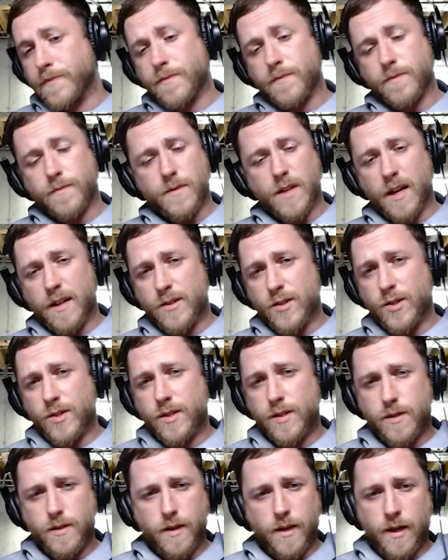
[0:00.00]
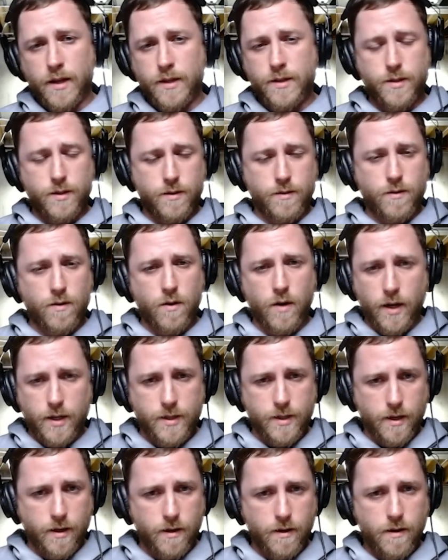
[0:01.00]
it's
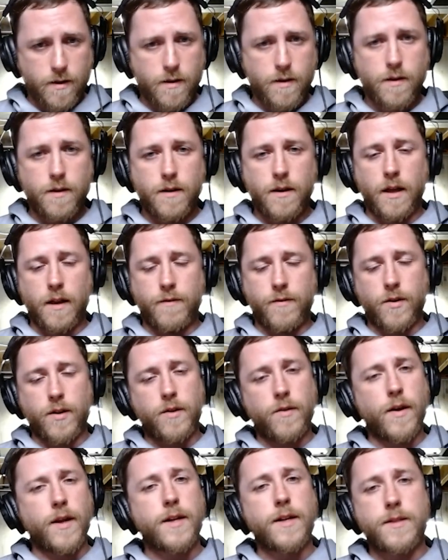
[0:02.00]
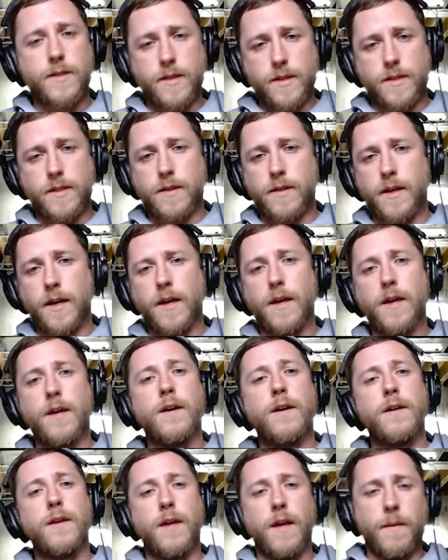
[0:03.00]
crazy. And if you can do that consistently,
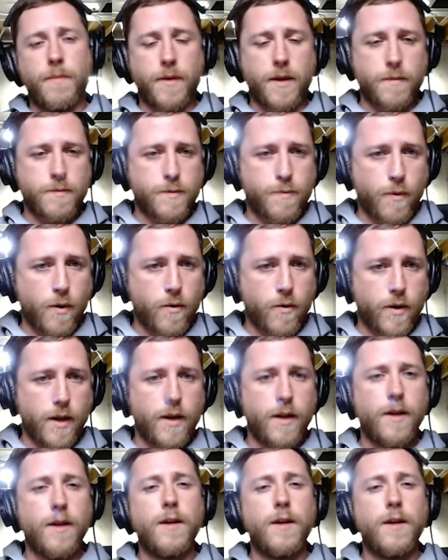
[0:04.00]
it becomes broken.